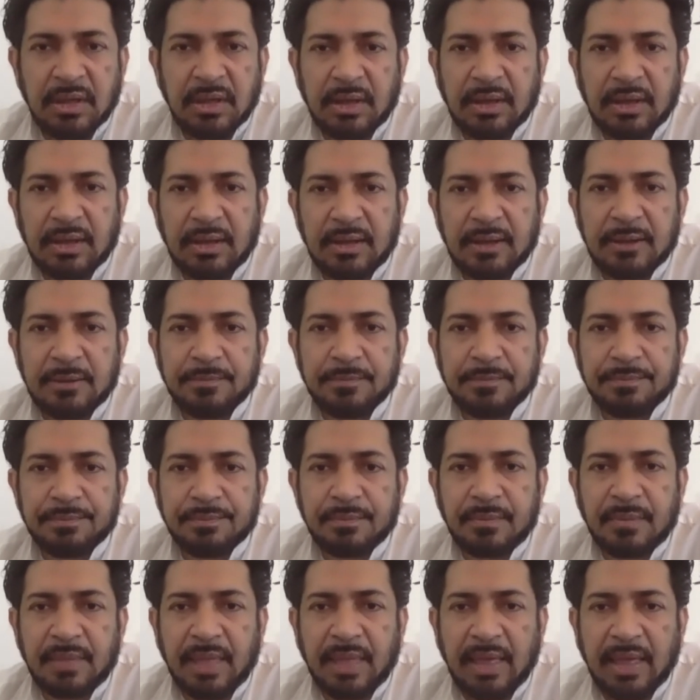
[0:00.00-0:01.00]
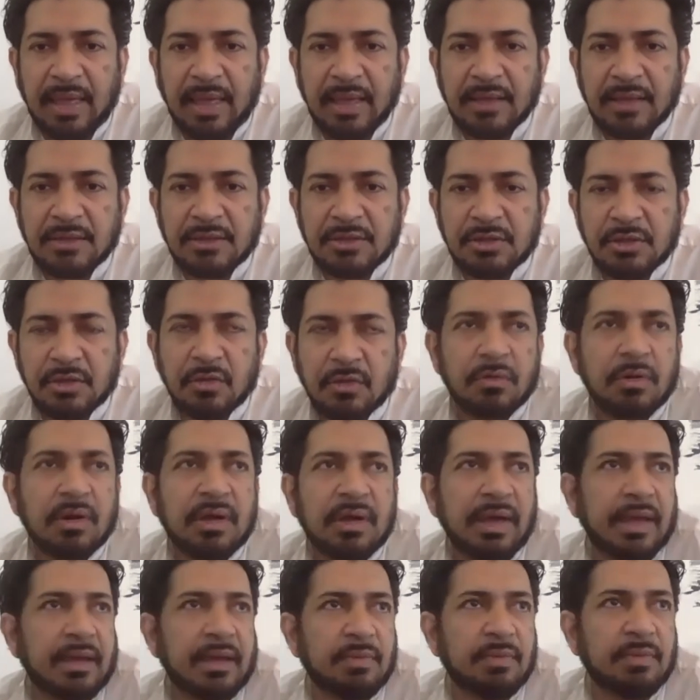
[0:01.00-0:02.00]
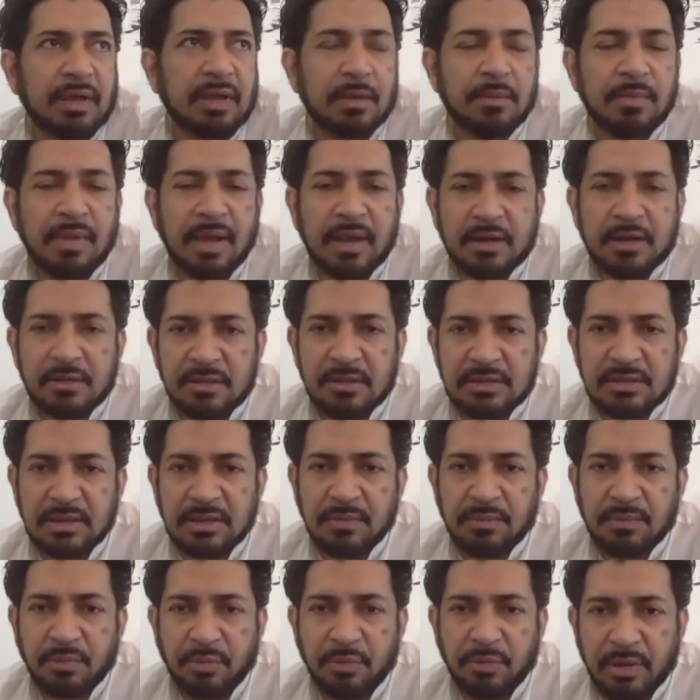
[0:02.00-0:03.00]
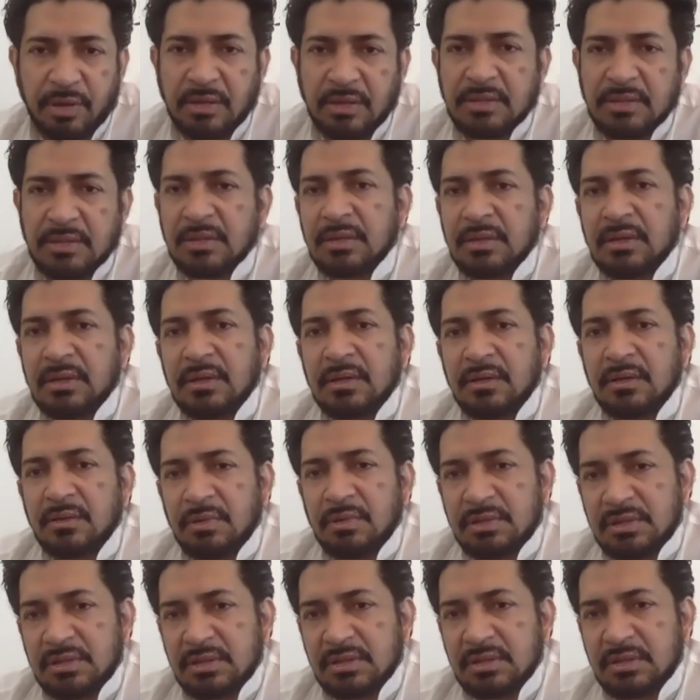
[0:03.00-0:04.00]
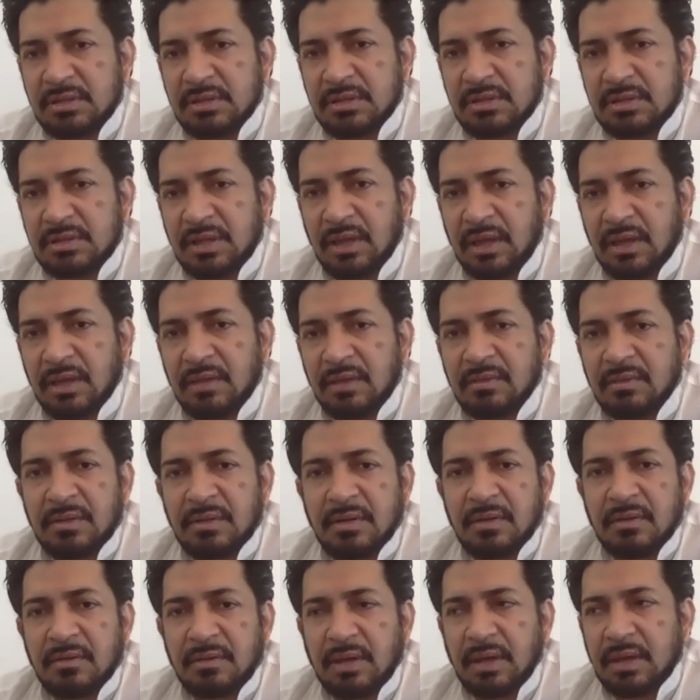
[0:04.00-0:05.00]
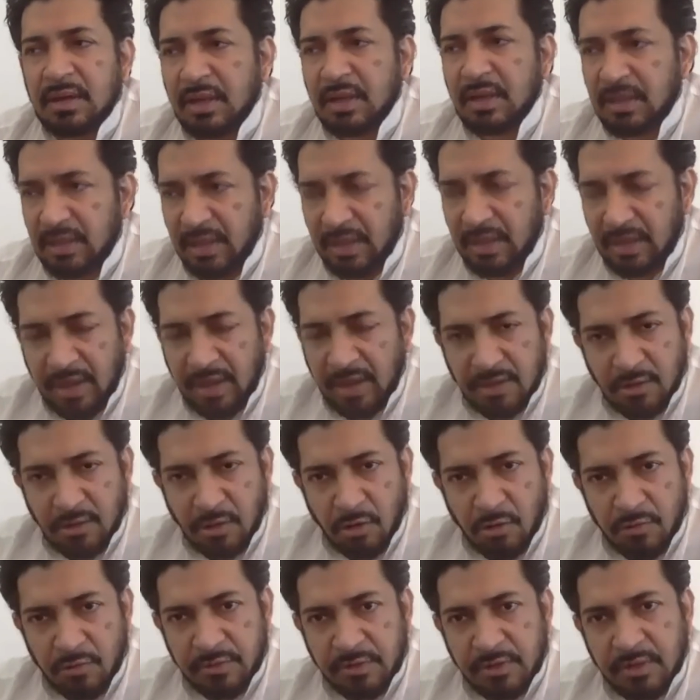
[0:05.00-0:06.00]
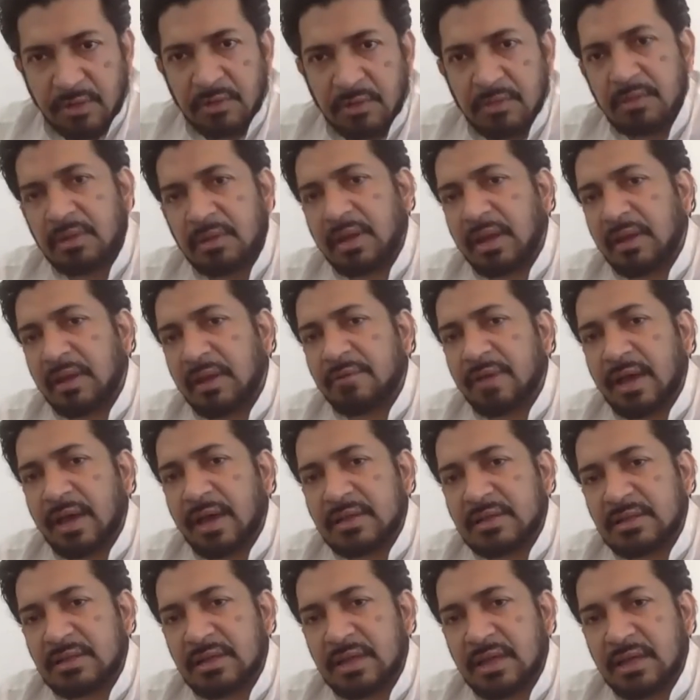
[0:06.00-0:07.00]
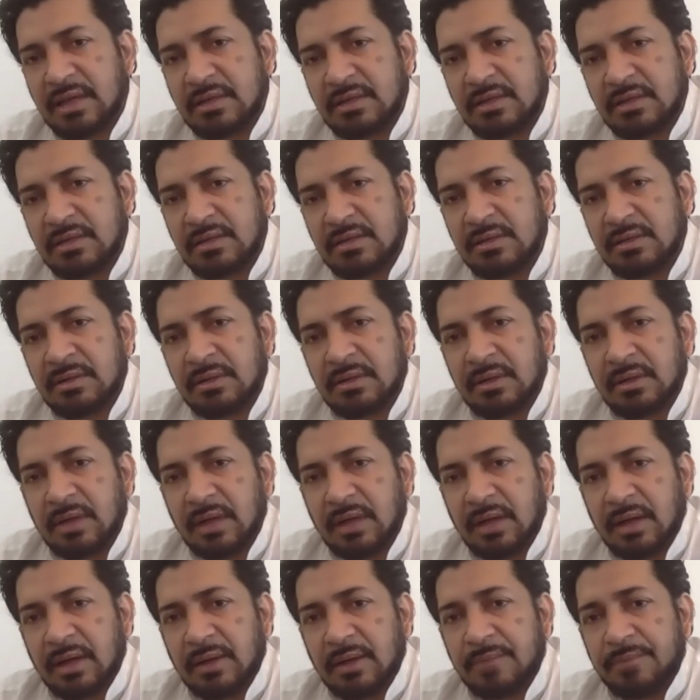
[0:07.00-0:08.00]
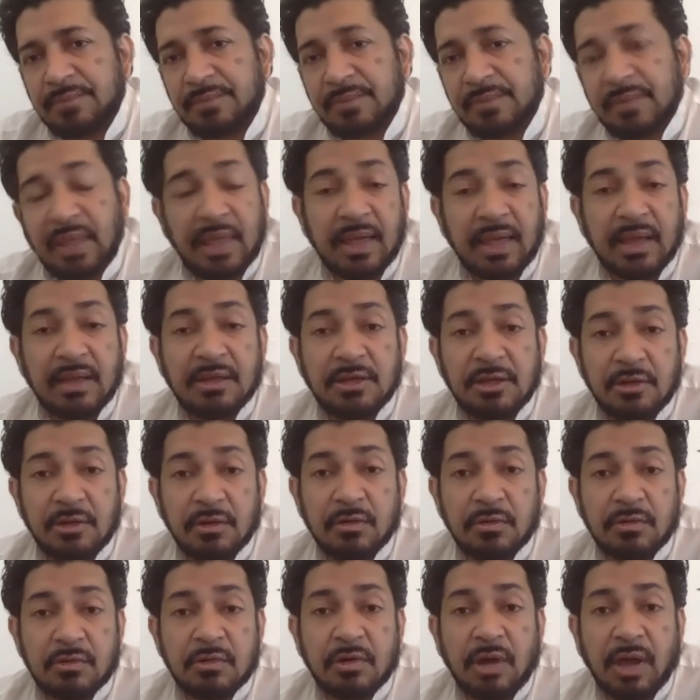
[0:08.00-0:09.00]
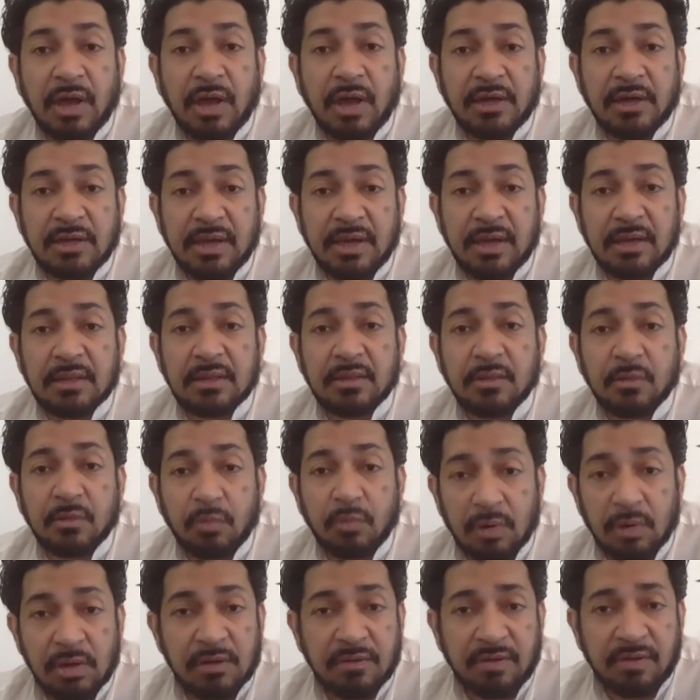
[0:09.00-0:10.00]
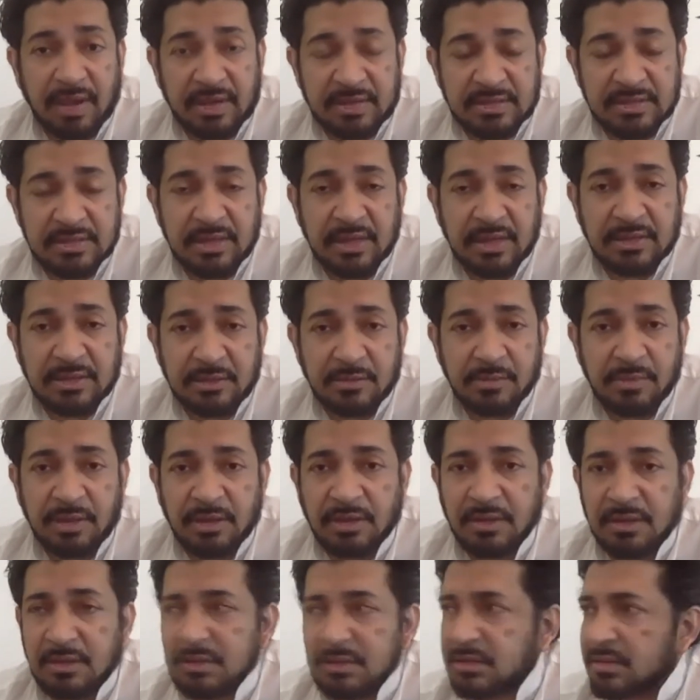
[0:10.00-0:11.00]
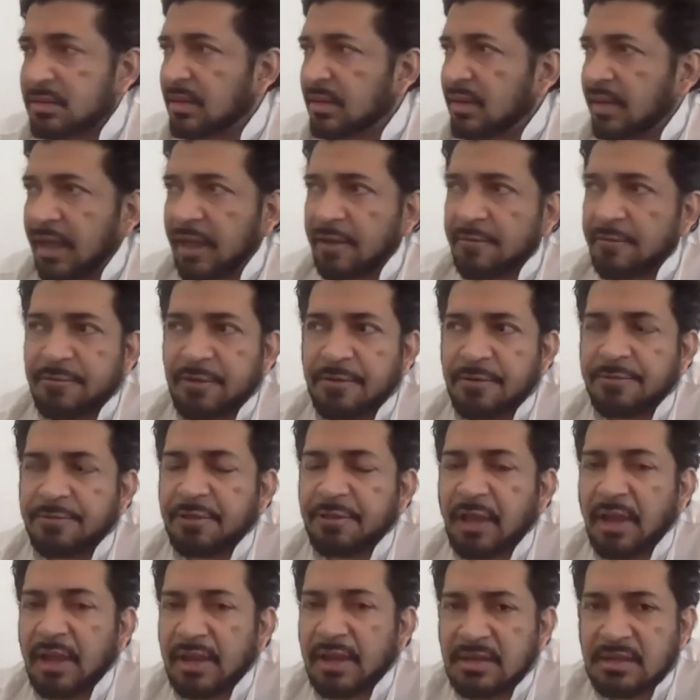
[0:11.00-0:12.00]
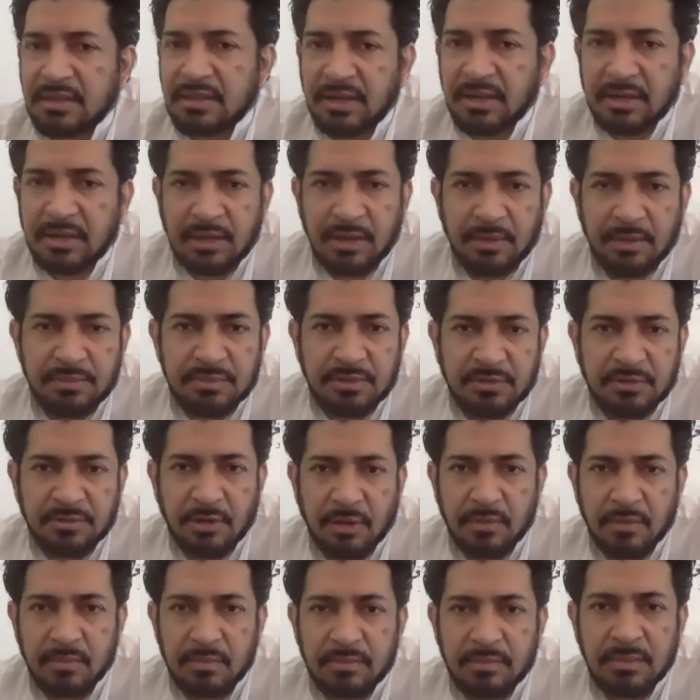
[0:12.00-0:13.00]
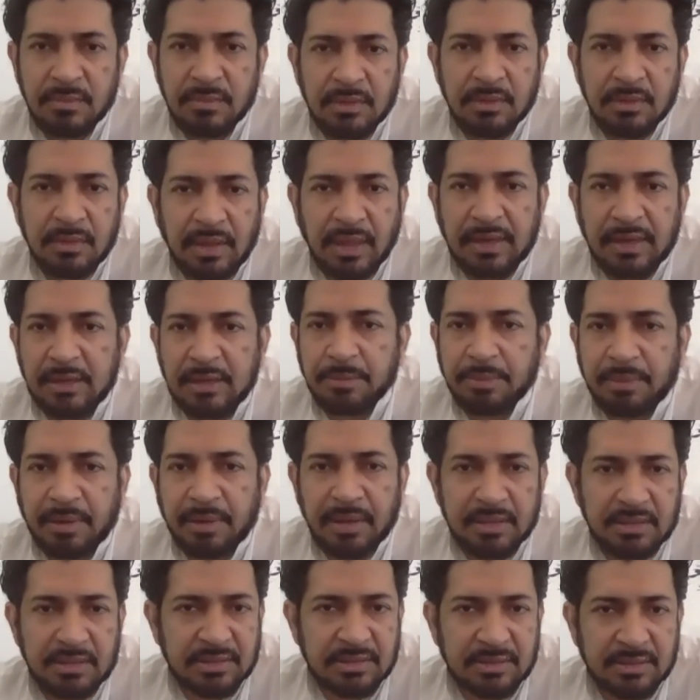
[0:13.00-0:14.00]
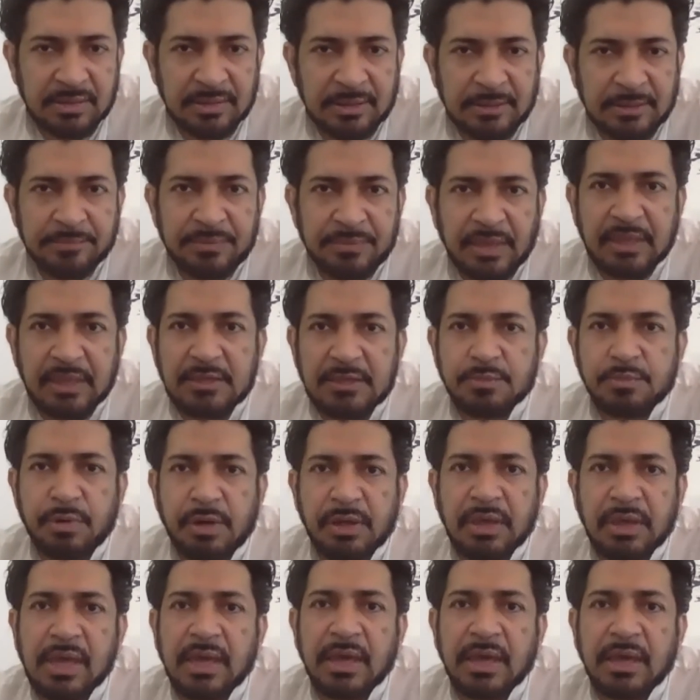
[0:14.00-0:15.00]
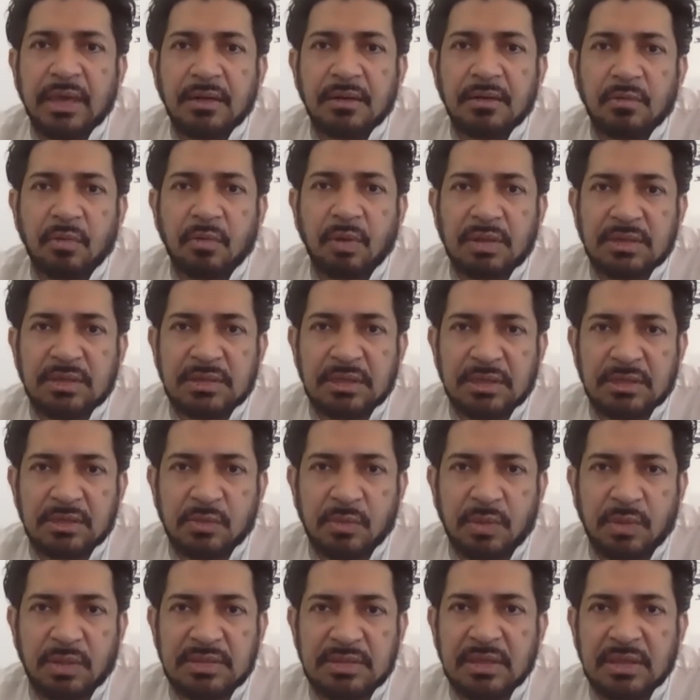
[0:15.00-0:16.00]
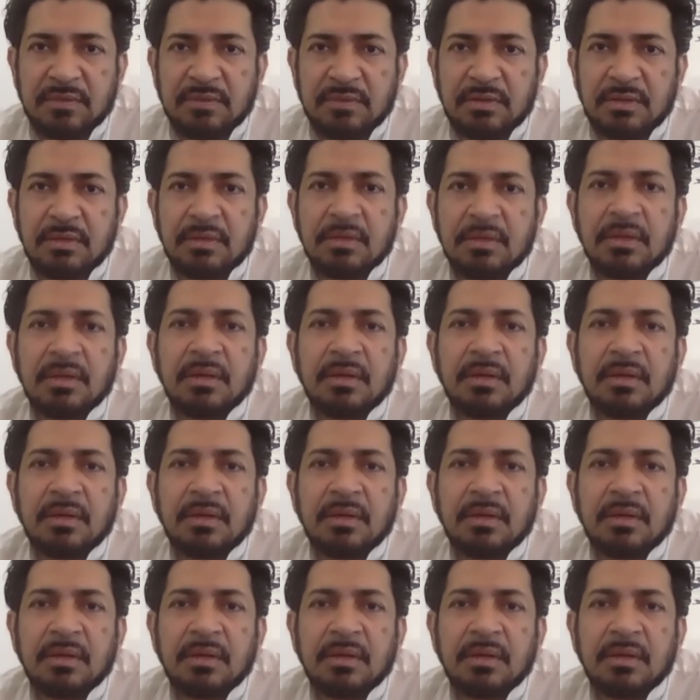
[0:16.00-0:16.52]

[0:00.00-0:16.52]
And so again, we come back to the same point, which is to say, it ain't over, get vaccinated, and try to get the world vaccinated, because every flight that comes from any place is bringing in 1617